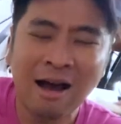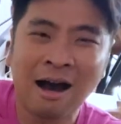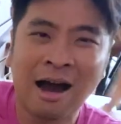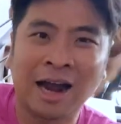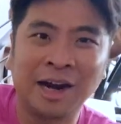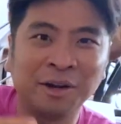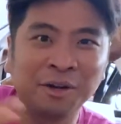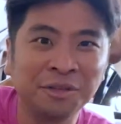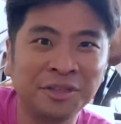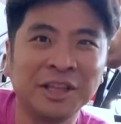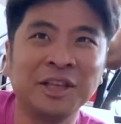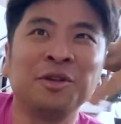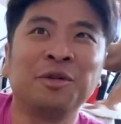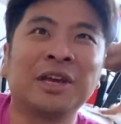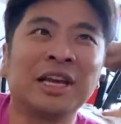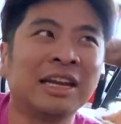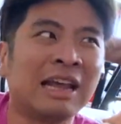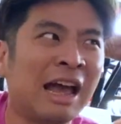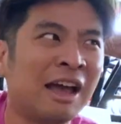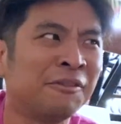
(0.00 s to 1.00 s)
I don't think you
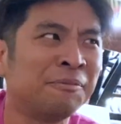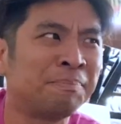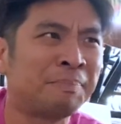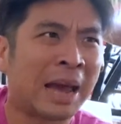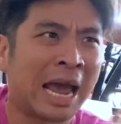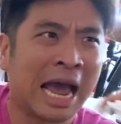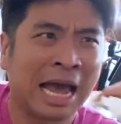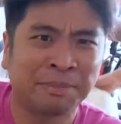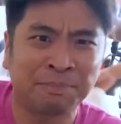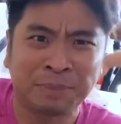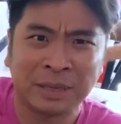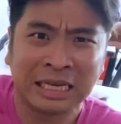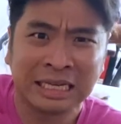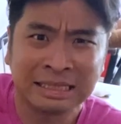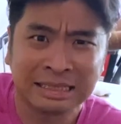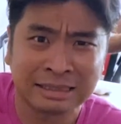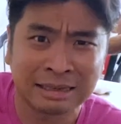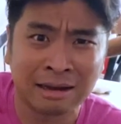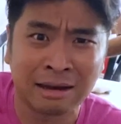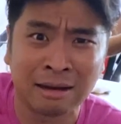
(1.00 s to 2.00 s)
can have bad
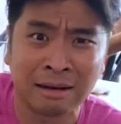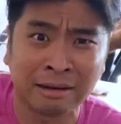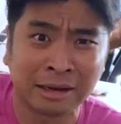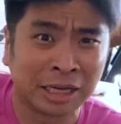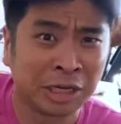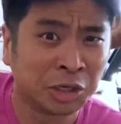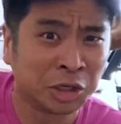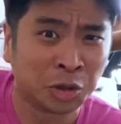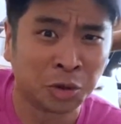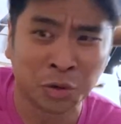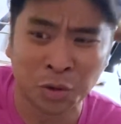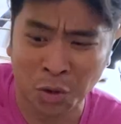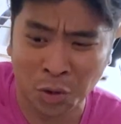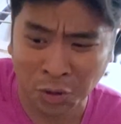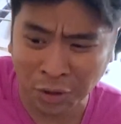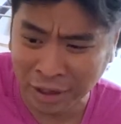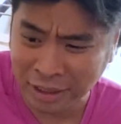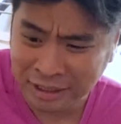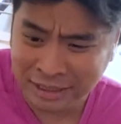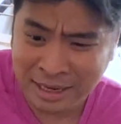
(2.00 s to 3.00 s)
pizza in New
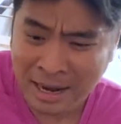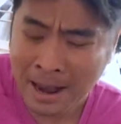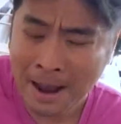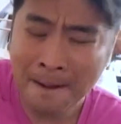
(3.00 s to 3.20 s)
York,